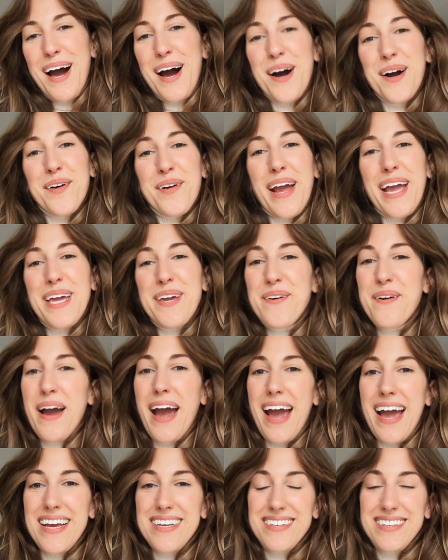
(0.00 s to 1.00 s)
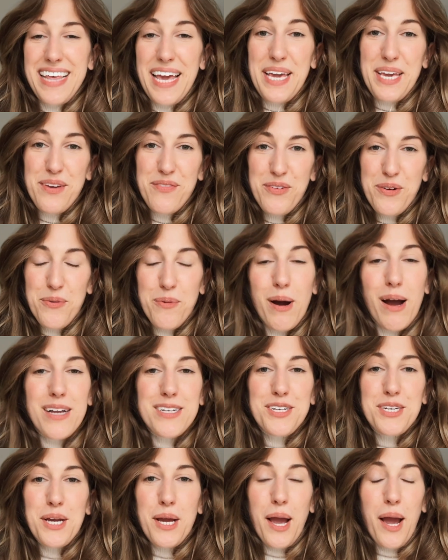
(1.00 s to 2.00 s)
All right, you guys, thank you for
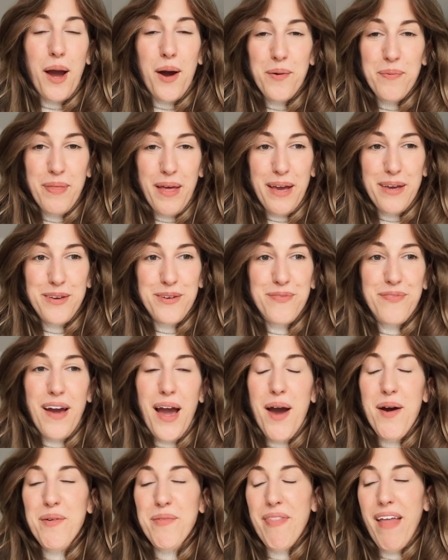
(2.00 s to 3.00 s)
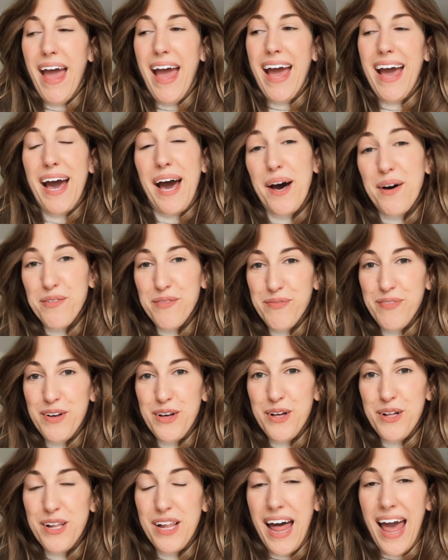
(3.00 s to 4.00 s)
watching. I hope that you found that
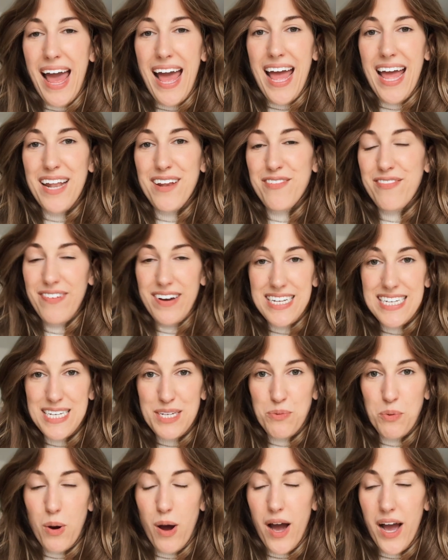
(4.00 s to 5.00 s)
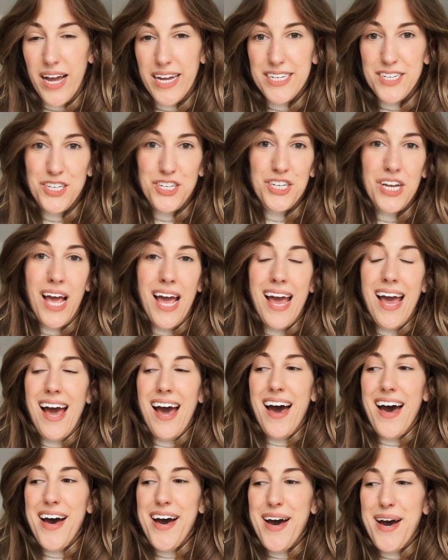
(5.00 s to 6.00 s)
helpful and fun to watch.
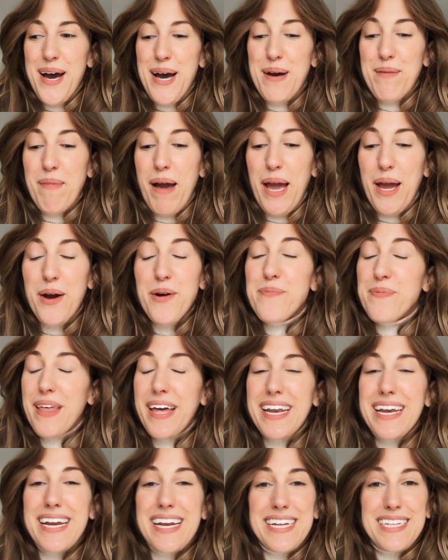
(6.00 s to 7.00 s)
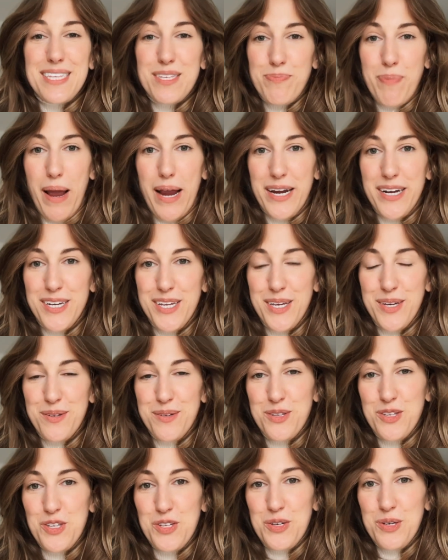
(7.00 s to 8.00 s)
I hope that it inspired you
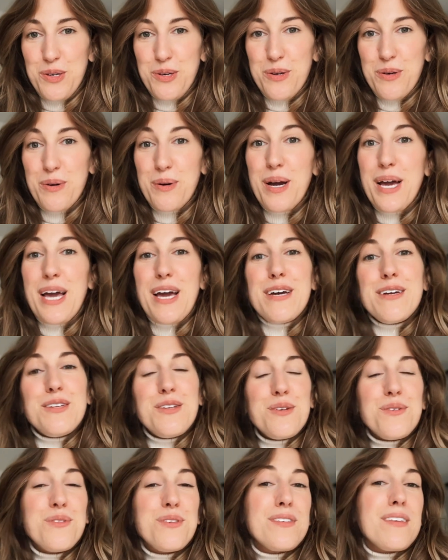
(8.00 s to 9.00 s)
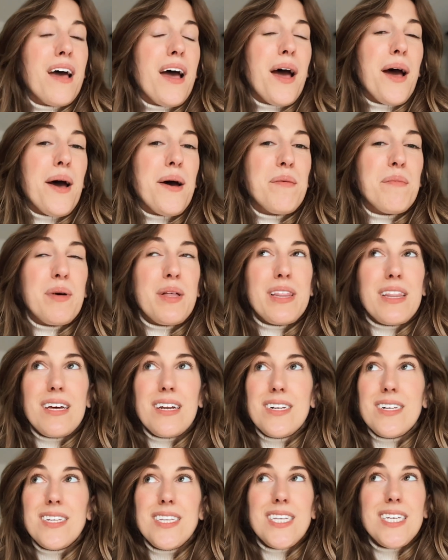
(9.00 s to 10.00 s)
to do some
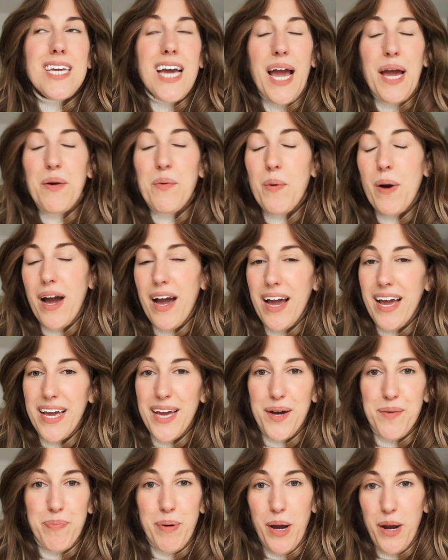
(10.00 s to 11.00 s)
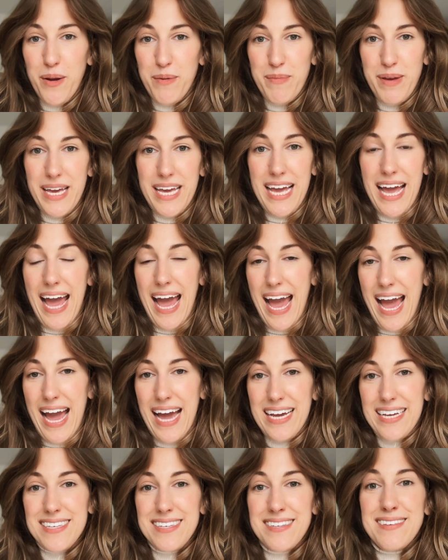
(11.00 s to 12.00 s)
little DIY apartment
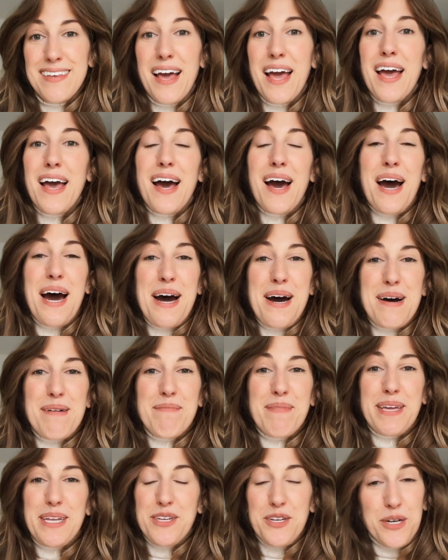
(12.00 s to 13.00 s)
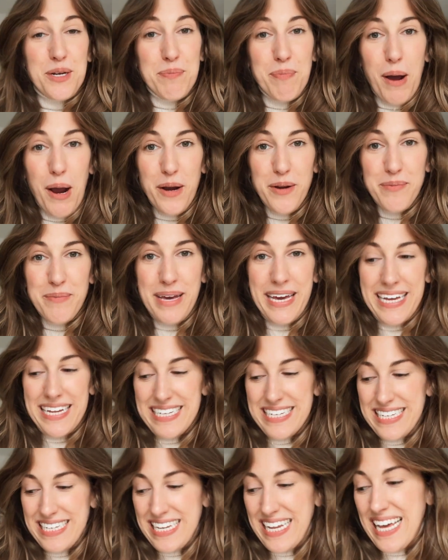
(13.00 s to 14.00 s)
hacks in your
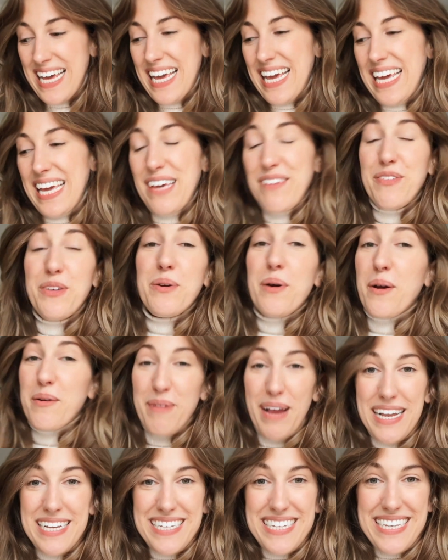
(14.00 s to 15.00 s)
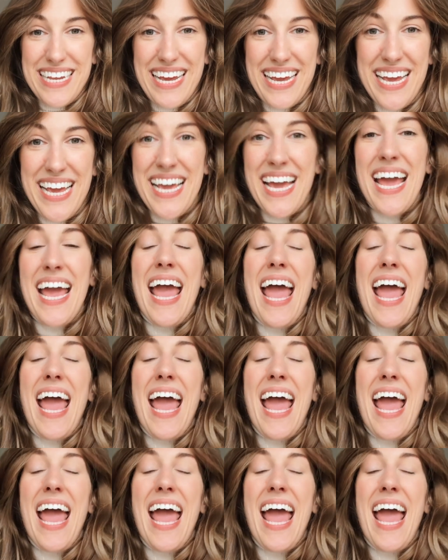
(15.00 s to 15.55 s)
apartment if you are renting.